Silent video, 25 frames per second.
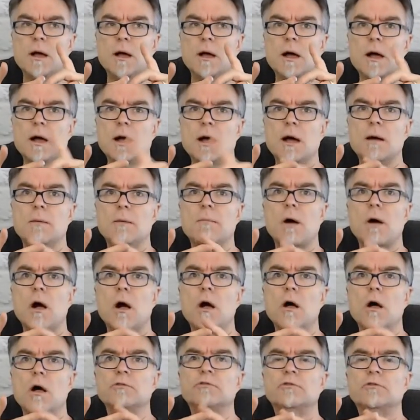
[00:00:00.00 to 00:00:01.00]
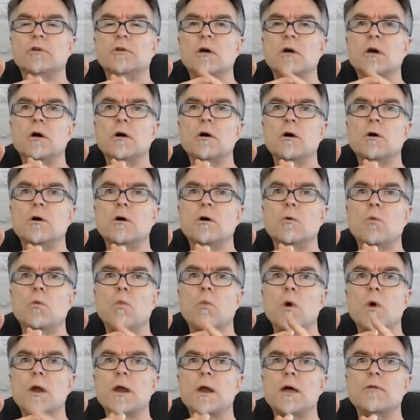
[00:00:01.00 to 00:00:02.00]
um, also
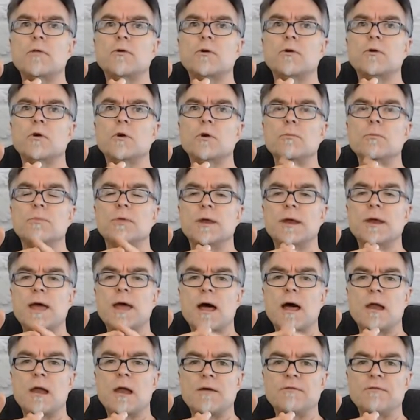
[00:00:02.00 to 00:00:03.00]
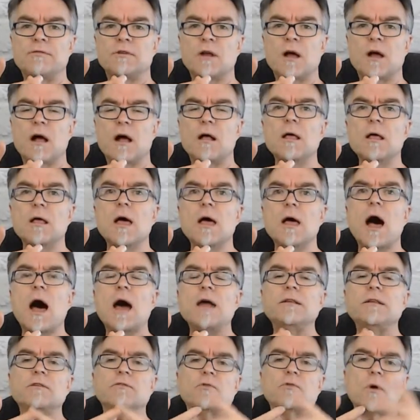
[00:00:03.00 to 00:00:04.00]
one other group, the Now Lifestyle.
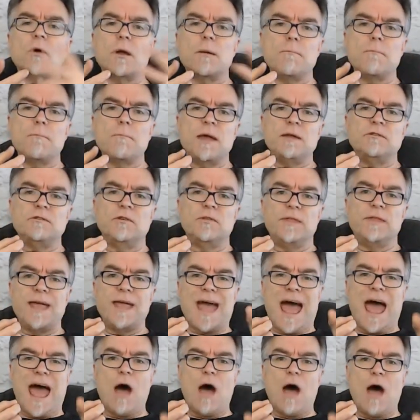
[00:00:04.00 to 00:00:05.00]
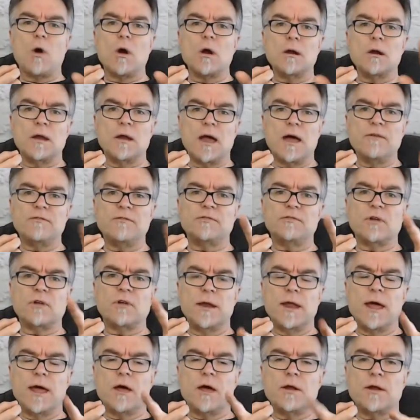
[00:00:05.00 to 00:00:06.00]
I just want to mention the hour,
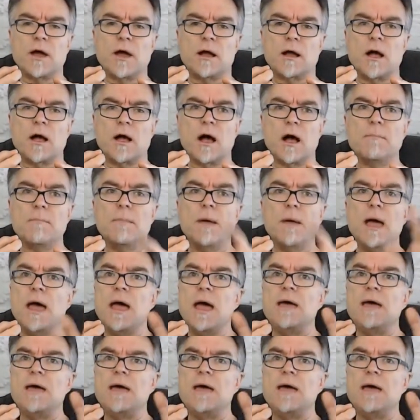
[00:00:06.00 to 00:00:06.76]
Now.com.